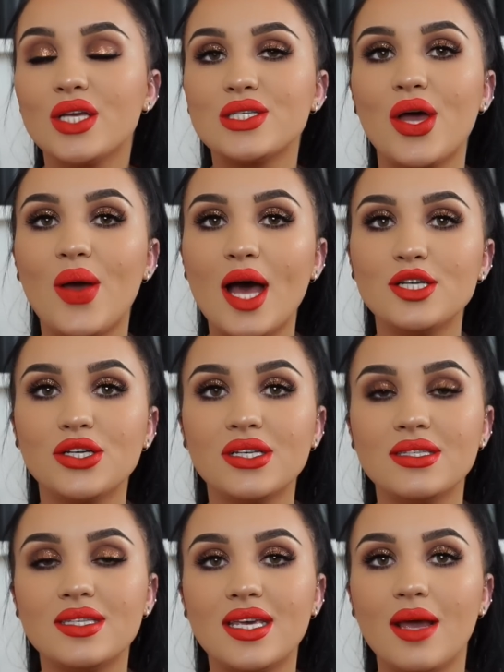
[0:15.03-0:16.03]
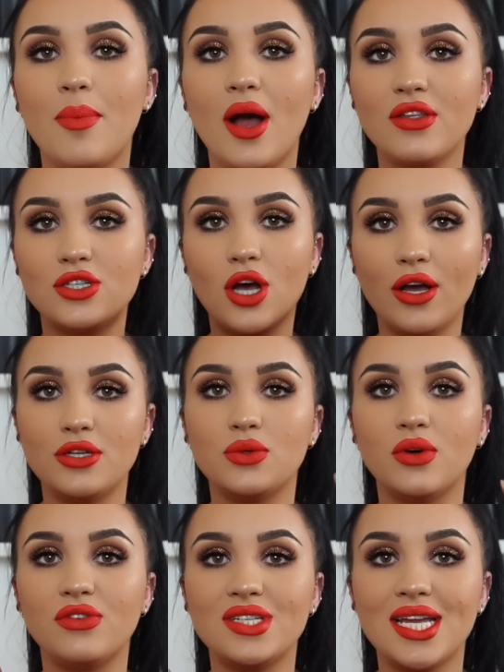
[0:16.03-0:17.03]
So as you can see by the
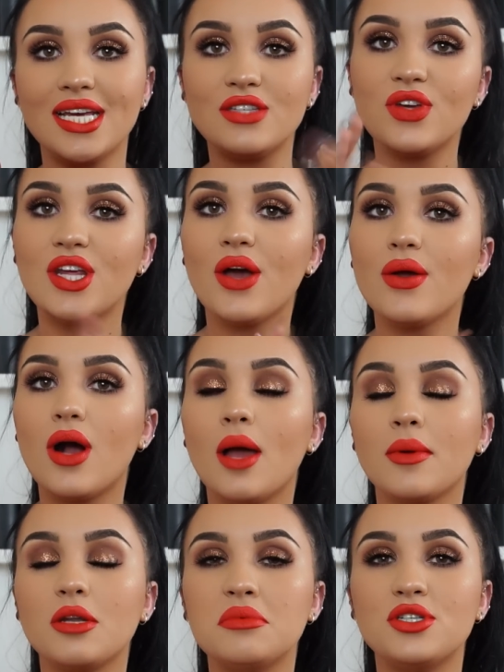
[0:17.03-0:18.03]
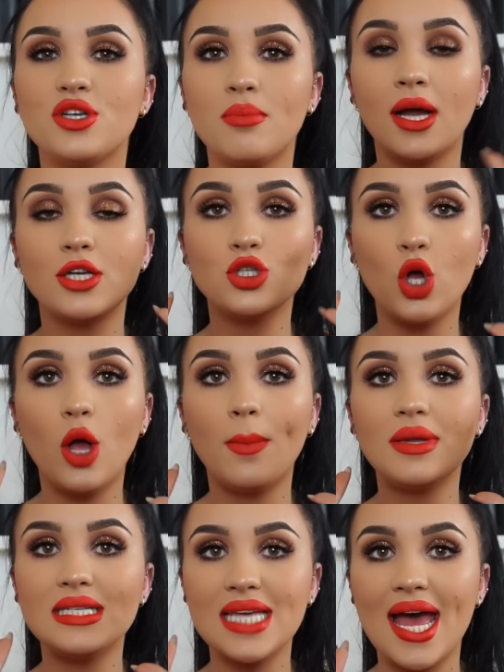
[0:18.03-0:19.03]
title of today's video, I'm going to be doing my
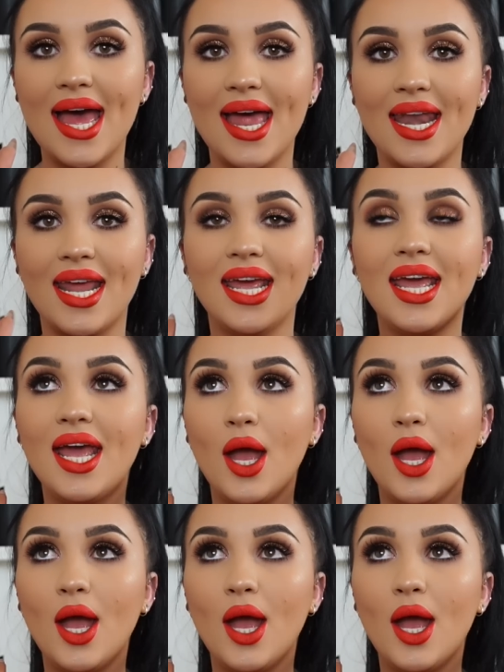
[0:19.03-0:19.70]
top 10